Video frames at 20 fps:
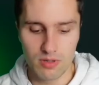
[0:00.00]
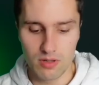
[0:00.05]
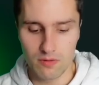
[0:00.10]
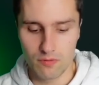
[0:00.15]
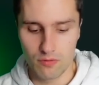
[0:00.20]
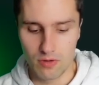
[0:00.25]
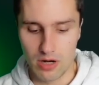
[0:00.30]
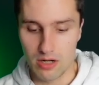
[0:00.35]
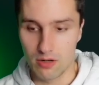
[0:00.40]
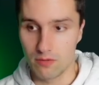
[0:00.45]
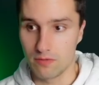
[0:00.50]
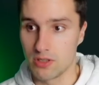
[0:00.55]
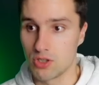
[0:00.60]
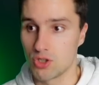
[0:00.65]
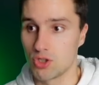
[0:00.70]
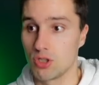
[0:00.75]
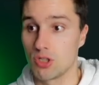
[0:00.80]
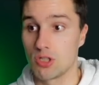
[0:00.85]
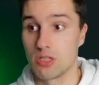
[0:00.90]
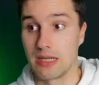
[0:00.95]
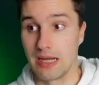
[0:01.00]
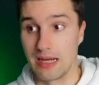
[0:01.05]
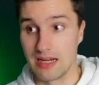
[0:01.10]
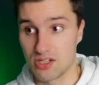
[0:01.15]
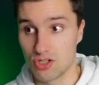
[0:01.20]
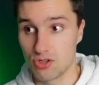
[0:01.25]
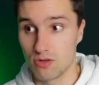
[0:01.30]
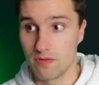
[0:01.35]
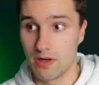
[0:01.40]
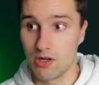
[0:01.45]
be afraid of introducing
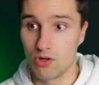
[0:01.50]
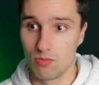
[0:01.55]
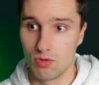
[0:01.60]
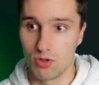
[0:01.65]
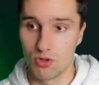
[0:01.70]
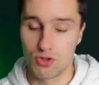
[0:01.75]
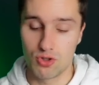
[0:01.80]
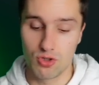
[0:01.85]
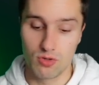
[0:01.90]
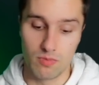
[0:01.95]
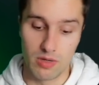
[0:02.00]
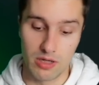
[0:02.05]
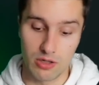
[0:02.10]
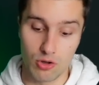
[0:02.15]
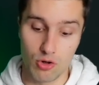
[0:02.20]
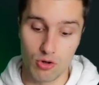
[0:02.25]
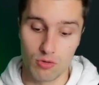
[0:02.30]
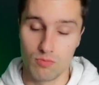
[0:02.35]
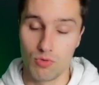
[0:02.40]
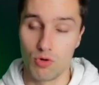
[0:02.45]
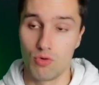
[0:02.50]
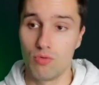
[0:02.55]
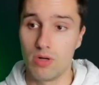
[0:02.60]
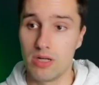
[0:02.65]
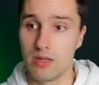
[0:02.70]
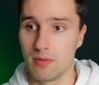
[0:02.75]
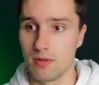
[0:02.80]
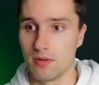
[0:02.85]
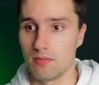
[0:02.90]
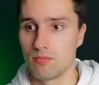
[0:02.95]
extra variables to make code more
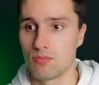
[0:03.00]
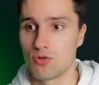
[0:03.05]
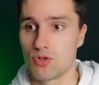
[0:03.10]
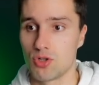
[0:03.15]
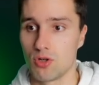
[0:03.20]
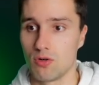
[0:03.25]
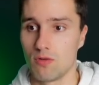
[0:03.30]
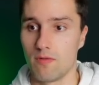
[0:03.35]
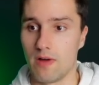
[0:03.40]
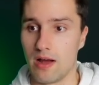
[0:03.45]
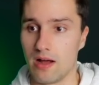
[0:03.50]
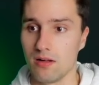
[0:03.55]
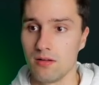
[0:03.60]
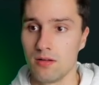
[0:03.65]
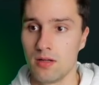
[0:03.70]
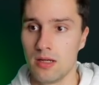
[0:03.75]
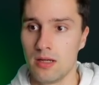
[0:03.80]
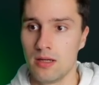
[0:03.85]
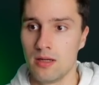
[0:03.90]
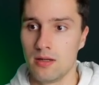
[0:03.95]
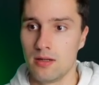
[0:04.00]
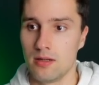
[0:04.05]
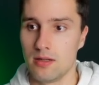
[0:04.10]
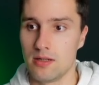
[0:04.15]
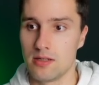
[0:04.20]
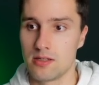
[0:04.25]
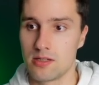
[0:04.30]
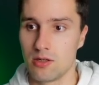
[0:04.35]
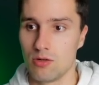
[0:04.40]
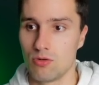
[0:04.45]
readable. So val
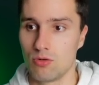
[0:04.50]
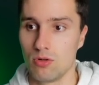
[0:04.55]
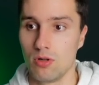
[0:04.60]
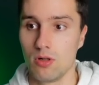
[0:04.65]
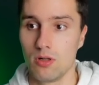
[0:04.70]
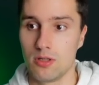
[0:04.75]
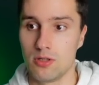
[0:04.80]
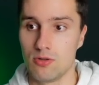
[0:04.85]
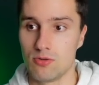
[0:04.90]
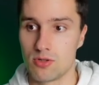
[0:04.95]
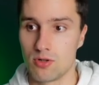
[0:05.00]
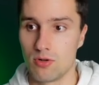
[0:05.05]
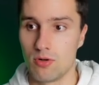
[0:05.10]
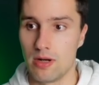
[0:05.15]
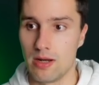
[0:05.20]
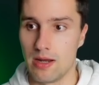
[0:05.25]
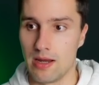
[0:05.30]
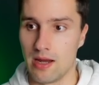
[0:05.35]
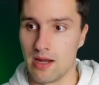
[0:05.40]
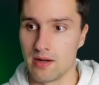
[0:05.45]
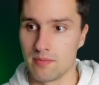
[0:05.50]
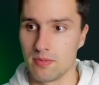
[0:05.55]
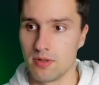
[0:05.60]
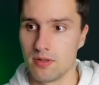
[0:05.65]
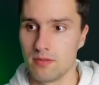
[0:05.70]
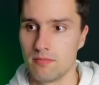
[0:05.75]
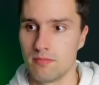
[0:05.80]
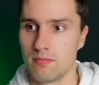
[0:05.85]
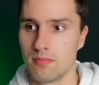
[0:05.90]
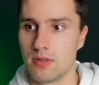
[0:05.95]
is local user
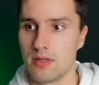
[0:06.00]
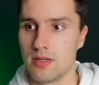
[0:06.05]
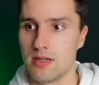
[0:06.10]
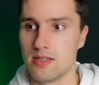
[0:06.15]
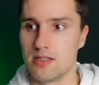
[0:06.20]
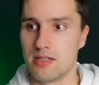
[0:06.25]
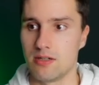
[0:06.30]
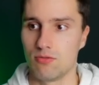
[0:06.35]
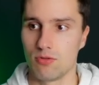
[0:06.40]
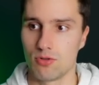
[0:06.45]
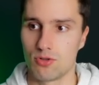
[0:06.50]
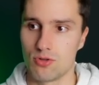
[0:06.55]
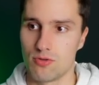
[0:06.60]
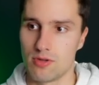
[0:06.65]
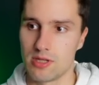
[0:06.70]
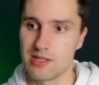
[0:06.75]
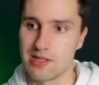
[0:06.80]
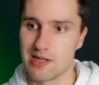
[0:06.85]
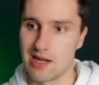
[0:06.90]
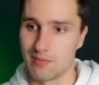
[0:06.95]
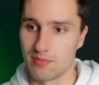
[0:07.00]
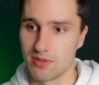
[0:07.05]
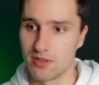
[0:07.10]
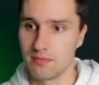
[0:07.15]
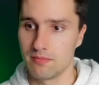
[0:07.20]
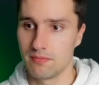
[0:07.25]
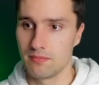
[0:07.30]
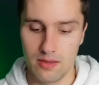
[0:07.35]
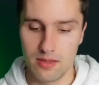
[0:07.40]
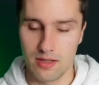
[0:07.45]
admin is equal to this
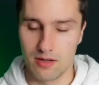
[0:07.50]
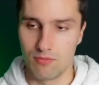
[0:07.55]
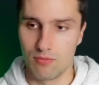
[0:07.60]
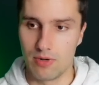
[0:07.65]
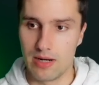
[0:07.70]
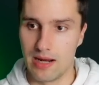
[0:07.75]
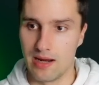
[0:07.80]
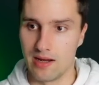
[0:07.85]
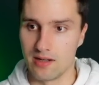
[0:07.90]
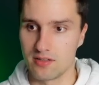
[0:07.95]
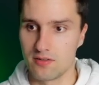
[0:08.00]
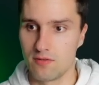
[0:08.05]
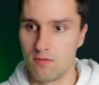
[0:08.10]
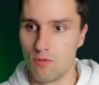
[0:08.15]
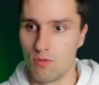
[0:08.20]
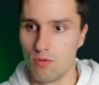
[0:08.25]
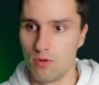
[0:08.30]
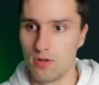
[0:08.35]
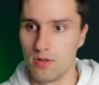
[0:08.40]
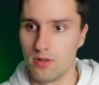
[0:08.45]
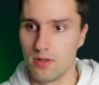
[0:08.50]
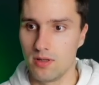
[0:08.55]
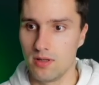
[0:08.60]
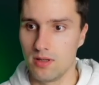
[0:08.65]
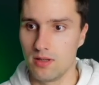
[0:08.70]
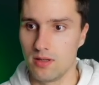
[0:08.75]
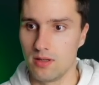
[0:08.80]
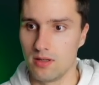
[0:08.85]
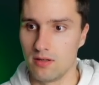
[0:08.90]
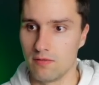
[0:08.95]
lambda, and then we ask for
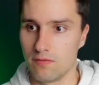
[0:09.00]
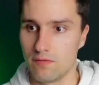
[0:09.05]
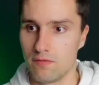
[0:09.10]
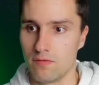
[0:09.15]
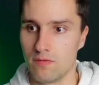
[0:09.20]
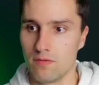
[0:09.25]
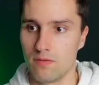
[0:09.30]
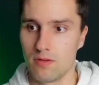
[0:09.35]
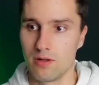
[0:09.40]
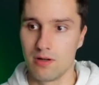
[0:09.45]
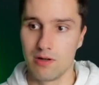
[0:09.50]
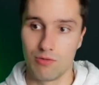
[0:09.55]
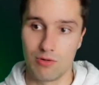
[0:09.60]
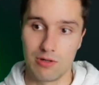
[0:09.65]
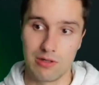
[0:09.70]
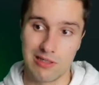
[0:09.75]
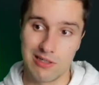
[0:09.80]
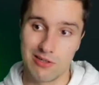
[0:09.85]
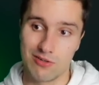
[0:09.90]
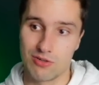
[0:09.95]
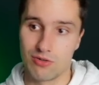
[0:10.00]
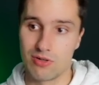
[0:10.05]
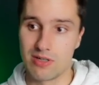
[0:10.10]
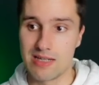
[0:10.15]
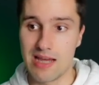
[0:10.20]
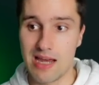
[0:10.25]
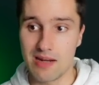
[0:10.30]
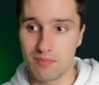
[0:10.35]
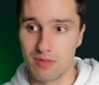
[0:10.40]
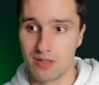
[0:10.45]
if the local user
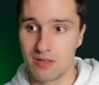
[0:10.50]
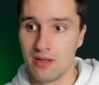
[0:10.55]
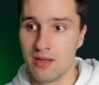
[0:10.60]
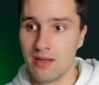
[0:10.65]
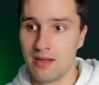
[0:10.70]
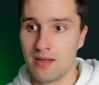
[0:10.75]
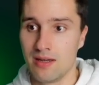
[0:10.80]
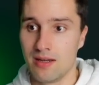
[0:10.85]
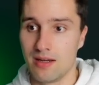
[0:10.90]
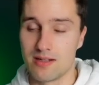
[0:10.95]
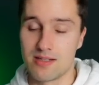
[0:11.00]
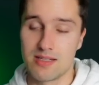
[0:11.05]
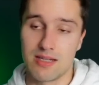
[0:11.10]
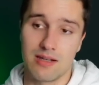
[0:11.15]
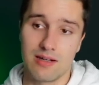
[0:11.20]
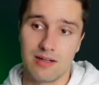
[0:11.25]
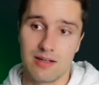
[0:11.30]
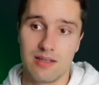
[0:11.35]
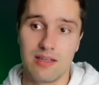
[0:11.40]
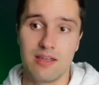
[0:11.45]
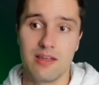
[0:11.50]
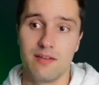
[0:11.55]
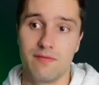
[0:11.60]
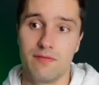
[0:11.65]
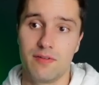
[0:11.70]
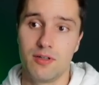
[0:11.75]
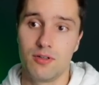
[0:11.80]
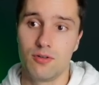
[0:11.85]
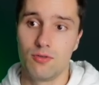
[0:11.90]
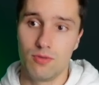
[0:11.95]
is admin. And suddenly,
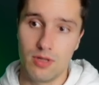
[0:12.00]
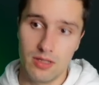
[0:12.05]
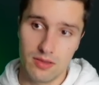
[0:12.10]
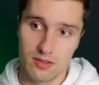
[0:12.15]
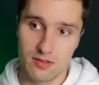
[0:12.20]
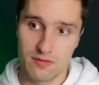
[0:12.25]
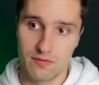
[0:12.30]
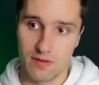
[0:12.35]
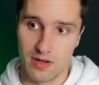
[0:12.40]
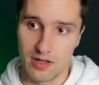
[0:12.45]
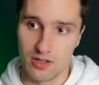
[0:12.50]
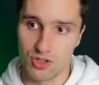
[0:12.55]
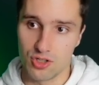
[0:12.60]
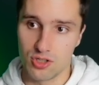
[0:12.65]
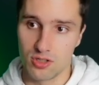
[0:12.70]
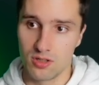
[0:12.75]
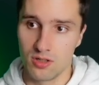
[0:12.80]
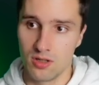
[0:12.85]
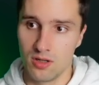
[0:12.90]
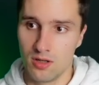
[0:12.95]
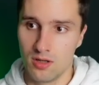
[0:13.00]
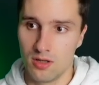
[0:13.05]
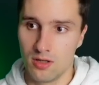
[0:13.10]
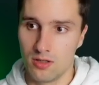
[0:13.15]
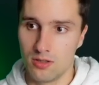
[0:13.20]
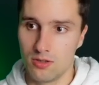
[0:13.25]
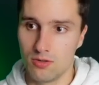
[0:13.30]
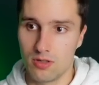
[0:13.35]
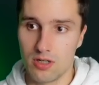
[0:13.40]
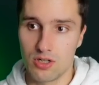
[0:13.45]
if you read this function,
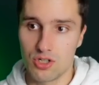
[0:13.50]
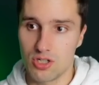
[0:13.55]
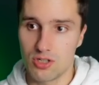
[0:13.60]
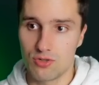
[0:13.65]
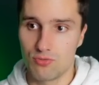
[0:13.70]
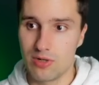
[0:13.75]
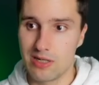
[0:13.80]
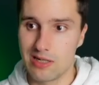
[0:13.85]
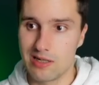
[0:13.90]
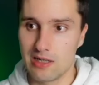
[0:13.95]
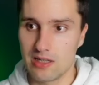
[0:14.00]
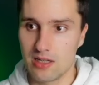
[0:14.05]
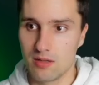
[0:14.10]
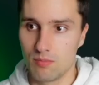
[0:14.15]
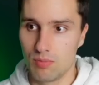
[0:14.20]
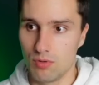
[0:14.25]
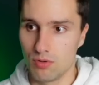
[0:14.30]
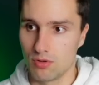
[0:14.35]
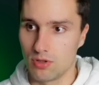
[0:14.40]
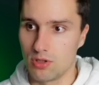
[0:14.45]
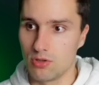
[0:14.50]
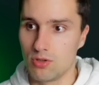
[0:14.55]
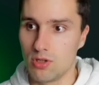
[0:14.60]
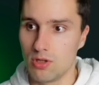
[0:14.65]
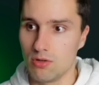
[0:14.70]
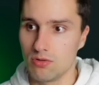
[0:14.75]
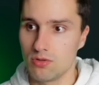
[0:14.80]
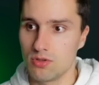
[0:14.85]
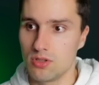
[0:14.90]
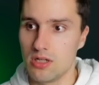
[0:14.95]
you can just read it like a book. You
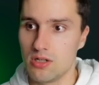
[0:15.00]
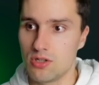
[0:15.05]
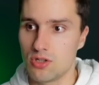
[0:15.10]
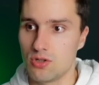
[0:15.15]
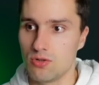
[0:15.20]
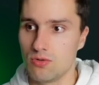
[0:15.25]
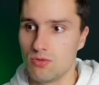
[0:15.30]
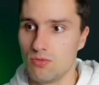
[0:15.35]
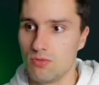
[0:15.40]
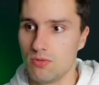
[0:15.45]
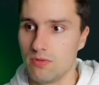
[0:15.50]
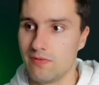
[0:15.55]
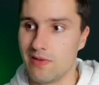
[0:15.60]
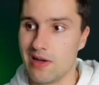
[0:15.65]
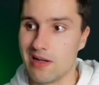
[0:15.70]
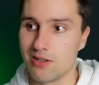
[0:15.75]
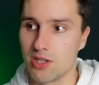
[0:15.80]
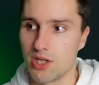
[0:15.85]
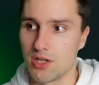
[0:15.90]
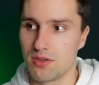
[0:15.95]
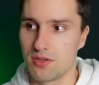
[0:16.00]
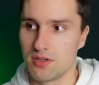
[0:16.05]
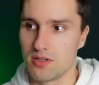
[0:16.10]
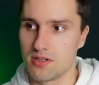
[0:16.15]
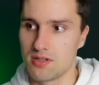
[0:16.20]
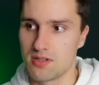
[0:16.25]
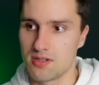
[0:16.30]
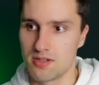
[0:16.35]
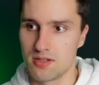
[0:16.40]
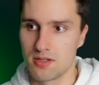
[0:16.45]
don't need to evaluate
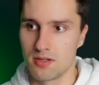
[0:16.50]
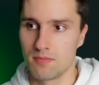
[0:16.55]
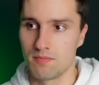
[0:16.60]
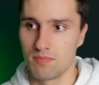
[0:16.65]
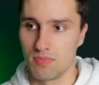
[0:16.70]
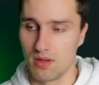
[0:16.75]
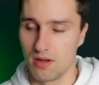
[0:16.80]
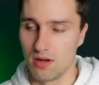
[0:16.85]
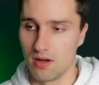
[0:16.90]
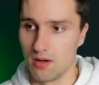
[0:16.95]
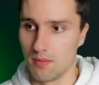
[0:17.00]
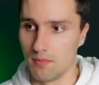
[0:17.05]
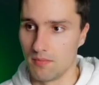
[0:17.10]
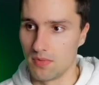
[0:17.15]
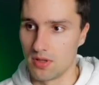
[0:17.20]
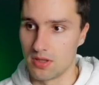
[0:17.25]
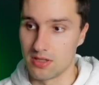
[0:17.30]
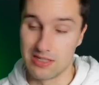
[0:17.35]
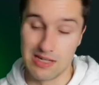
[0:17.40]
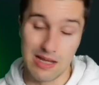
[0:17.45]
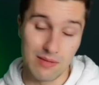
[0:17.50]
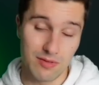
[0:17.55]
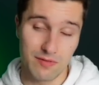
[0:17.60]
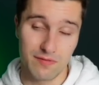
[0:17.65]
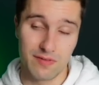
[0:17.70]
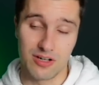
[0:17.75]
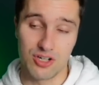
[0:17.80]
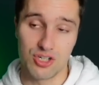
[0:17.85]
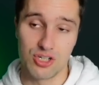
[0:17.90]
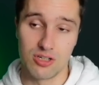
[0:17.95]
this this lambda
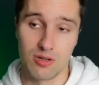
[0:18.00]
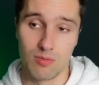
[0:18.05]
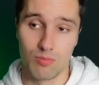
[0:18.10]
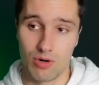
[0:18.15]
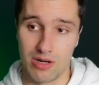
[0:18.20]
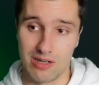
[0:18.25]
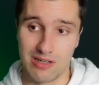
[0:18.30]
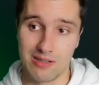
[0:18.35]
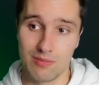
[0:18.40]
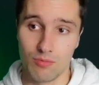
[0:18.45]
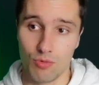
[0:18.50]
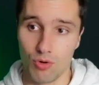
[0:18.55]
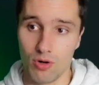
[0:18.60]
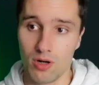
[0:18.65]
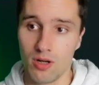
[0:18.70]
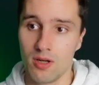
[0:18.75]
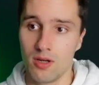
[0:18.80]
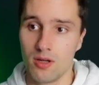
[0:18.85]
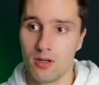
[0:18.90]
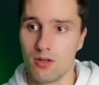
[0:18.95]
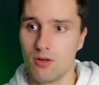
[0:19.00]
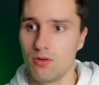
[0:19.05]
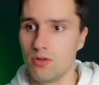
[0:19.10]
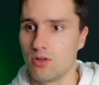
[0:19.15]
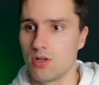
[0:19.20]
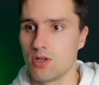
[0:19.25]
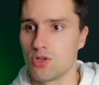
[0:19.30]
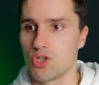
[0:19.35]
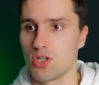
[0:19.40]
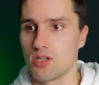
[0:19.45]
function in your brain anymore. No,
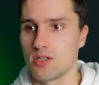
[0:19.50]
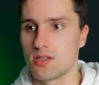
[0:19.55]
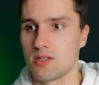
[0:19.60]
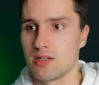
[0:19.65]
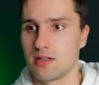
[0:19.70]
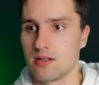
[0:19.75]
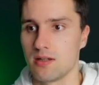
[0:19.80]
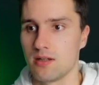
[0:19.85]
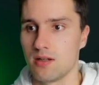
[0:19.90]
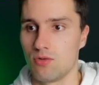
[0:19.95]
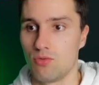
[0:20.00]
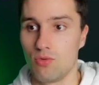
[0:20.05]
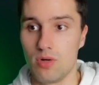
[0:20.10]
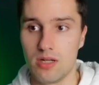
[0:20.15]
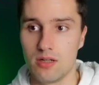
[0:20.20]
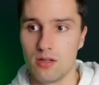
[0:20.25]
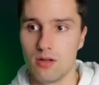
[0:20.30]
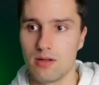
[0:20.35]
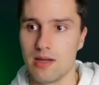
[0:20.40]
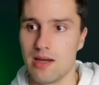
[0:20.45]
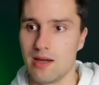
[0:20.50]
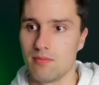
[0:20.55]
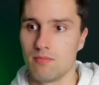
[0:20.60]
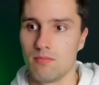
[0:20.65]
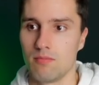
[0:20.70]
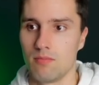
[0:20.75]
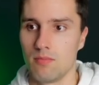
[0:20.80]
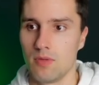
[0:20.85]
you can just read, okay,